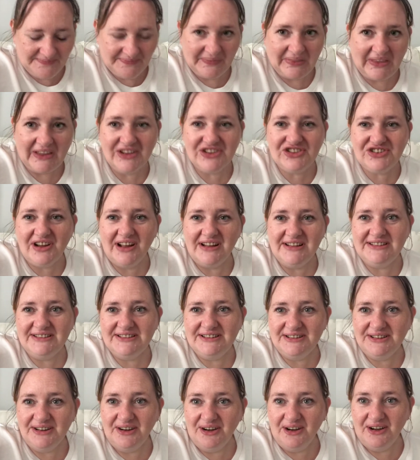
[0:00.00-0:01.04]
and trying to
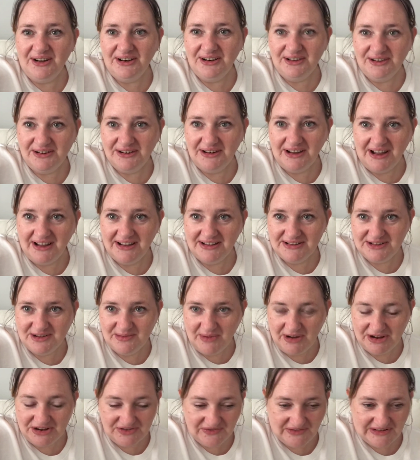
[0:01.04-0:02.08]
not look like too
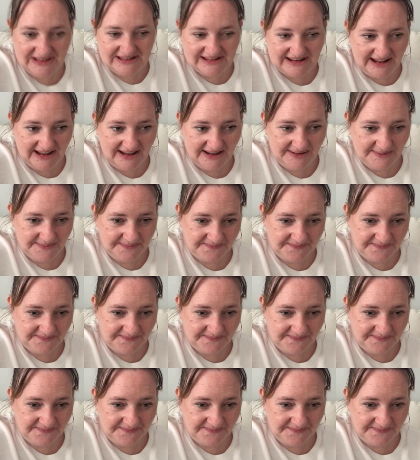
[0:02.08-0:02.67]
much of a state.